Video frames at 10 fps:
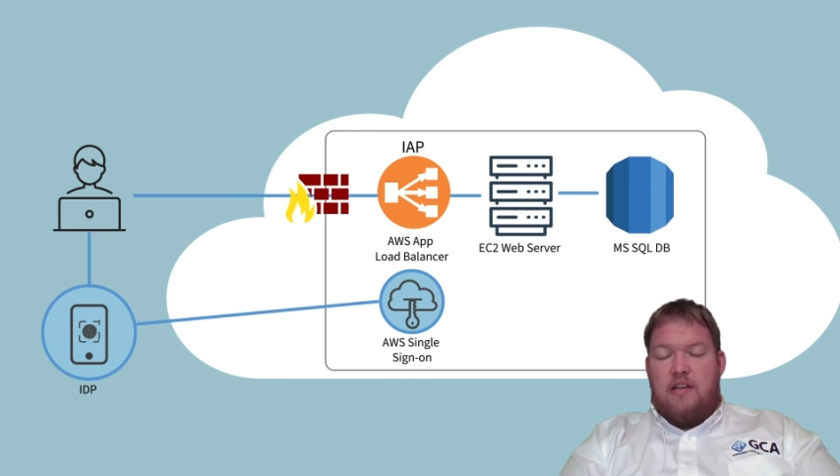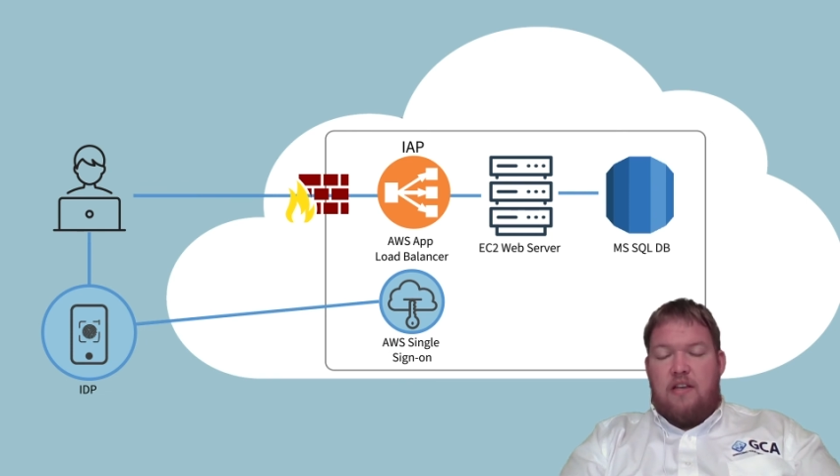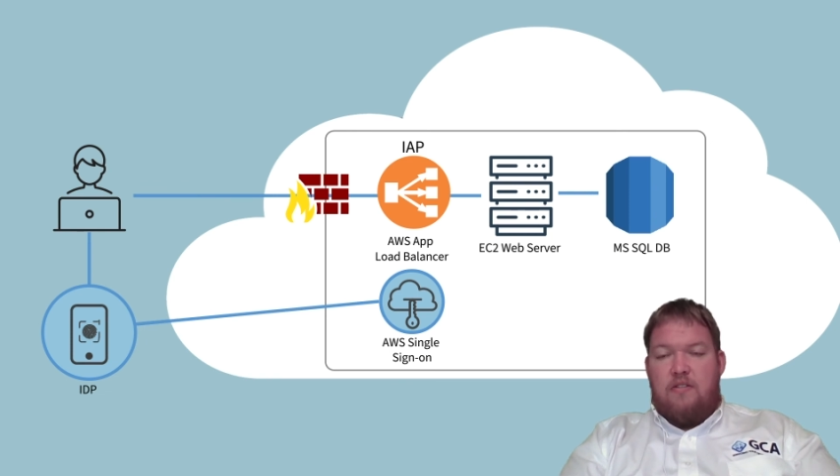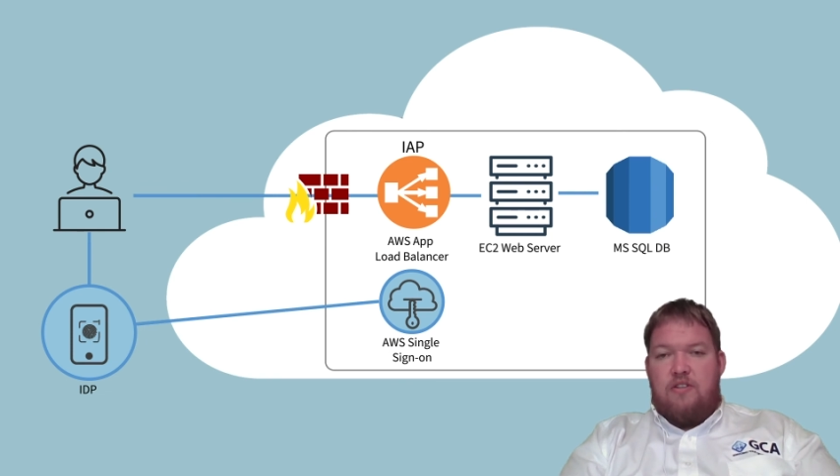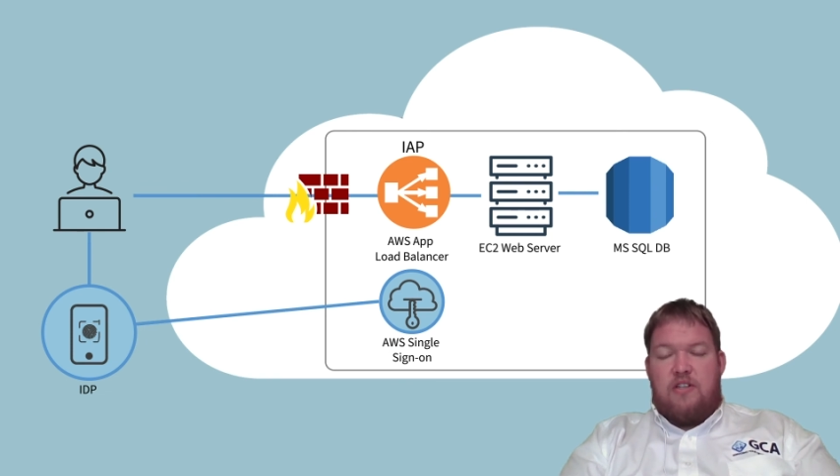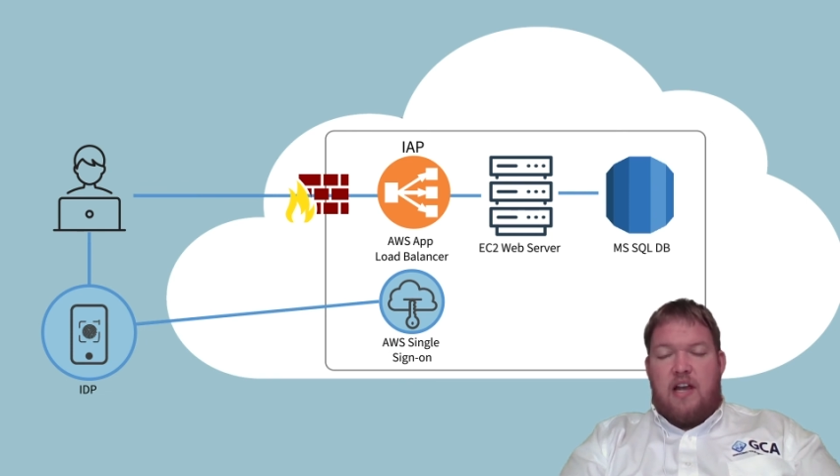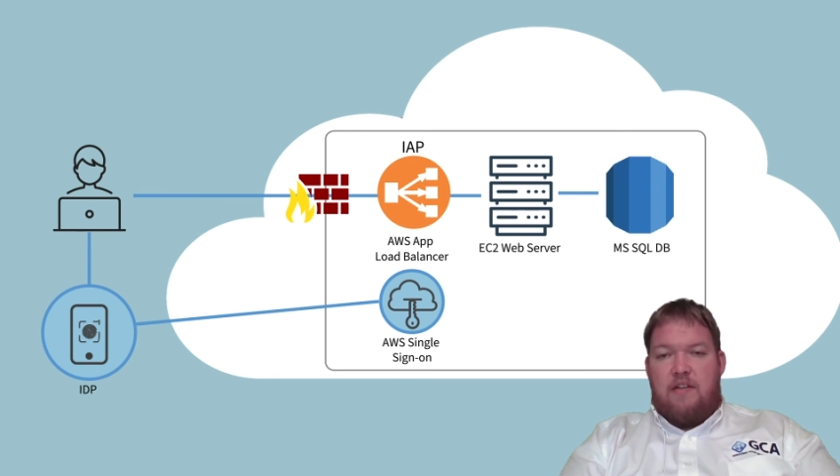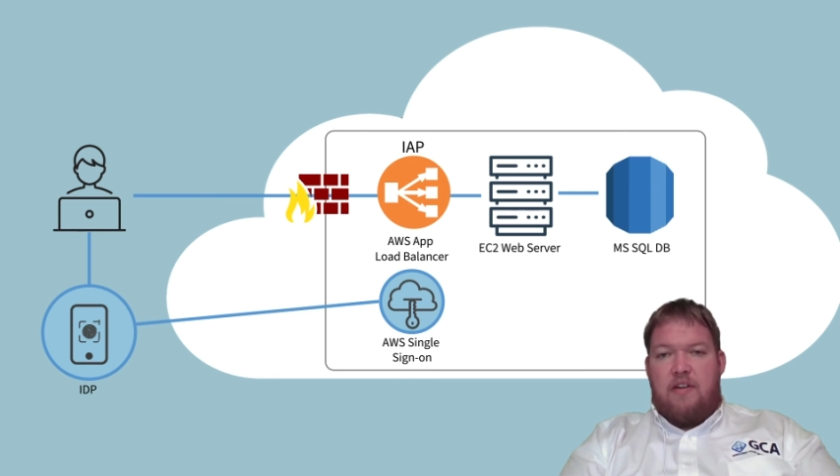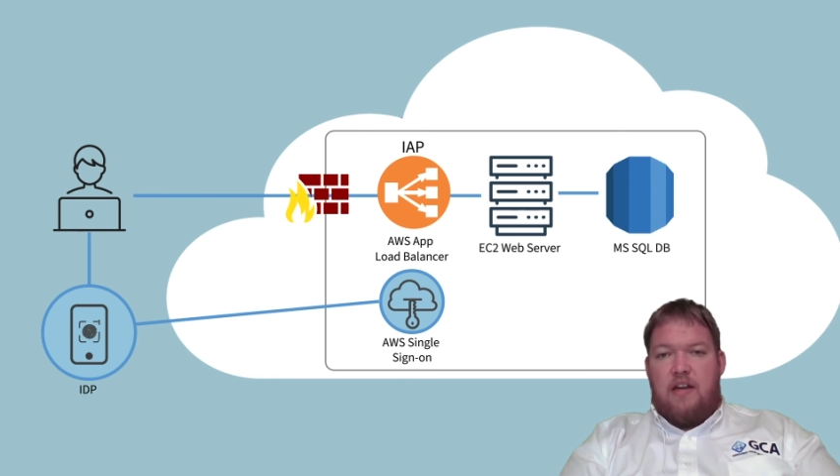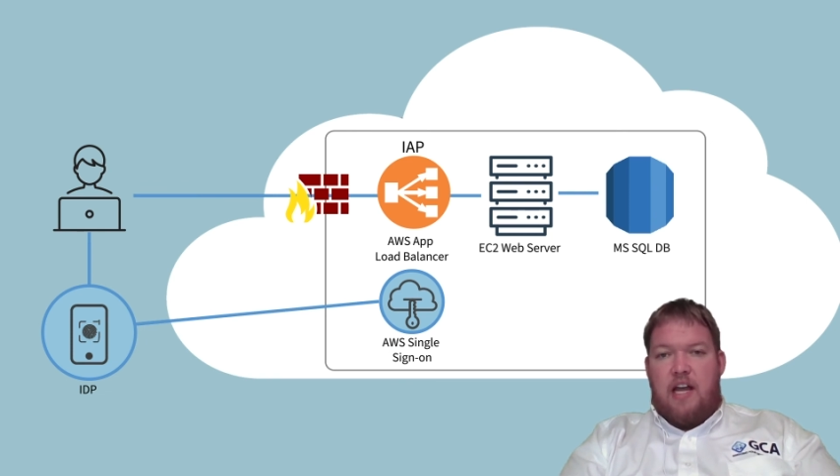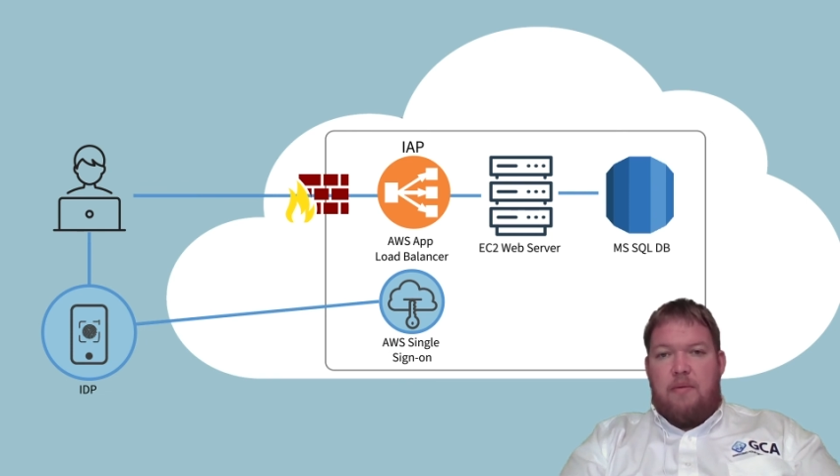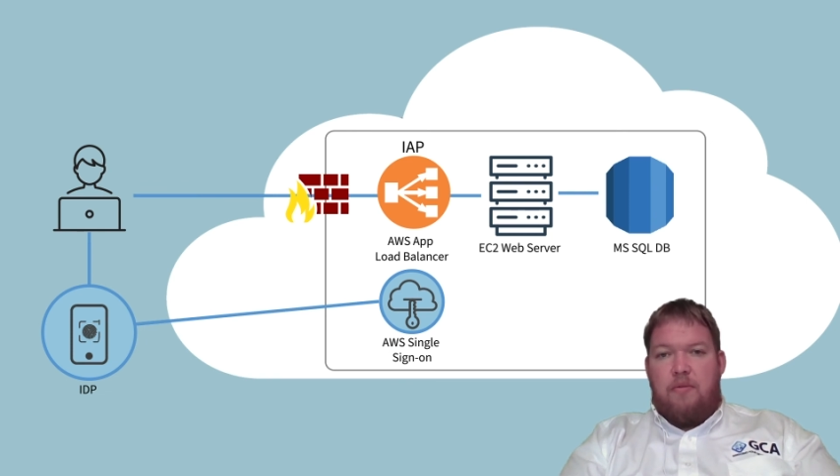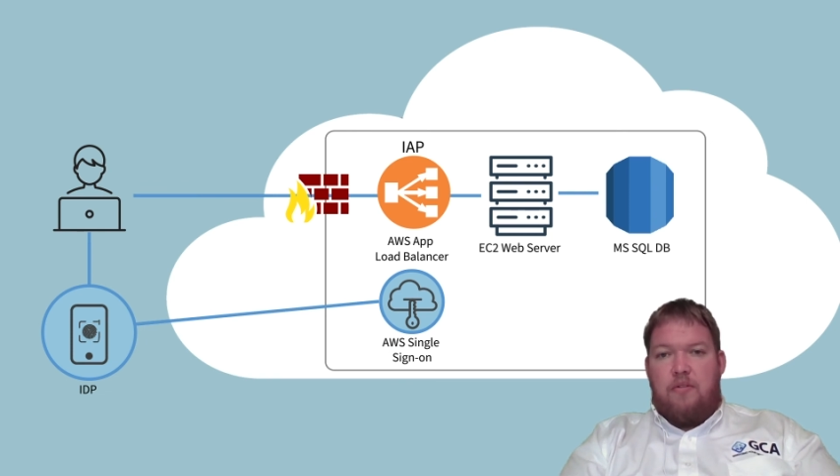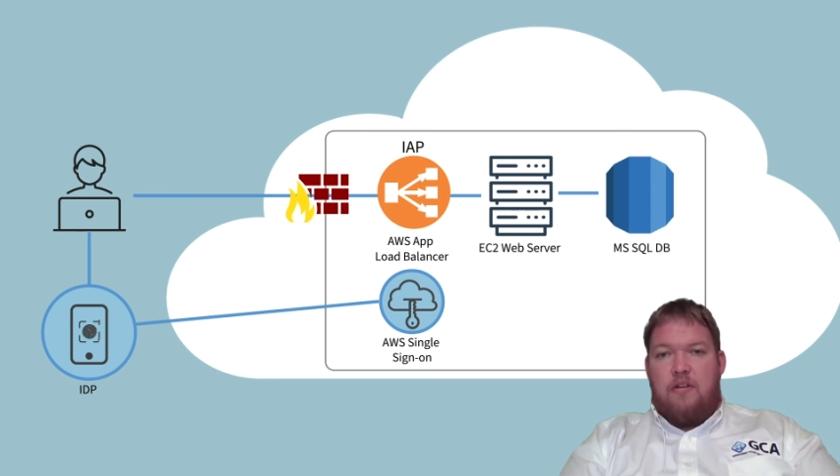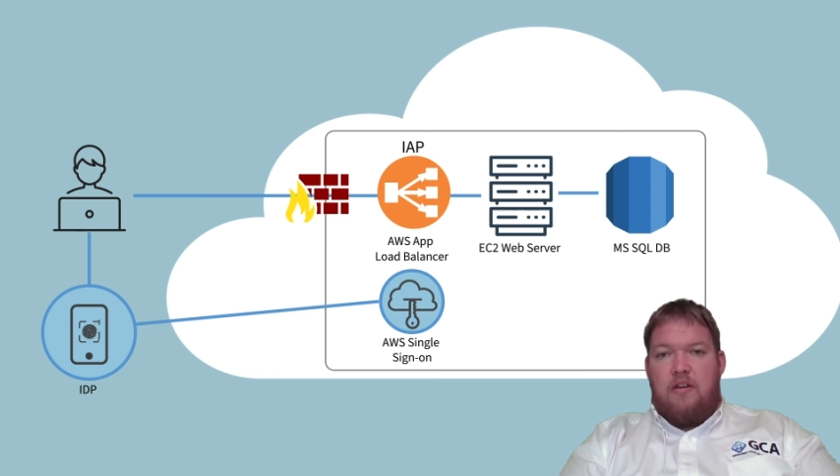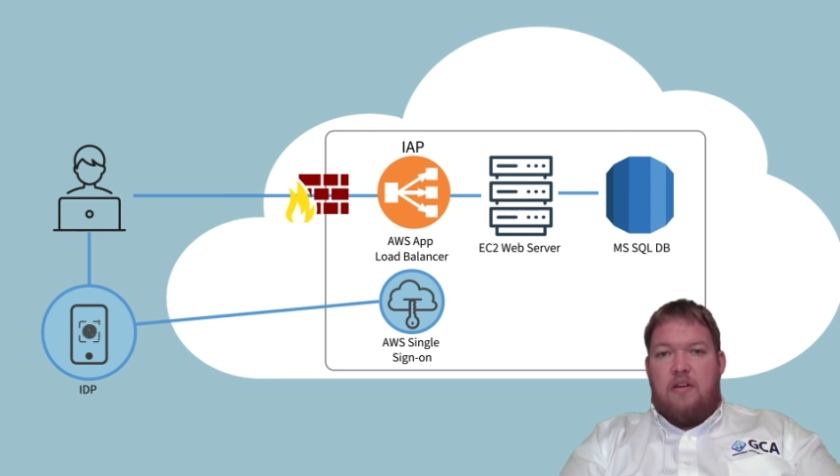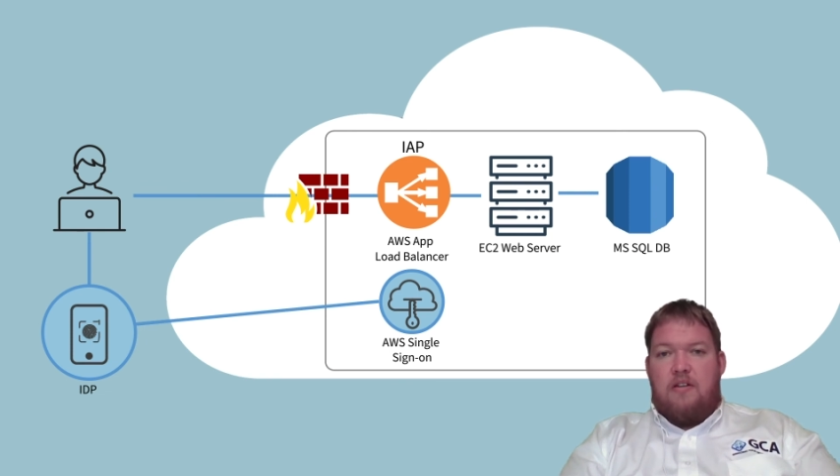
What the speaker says: that you just haven't enabled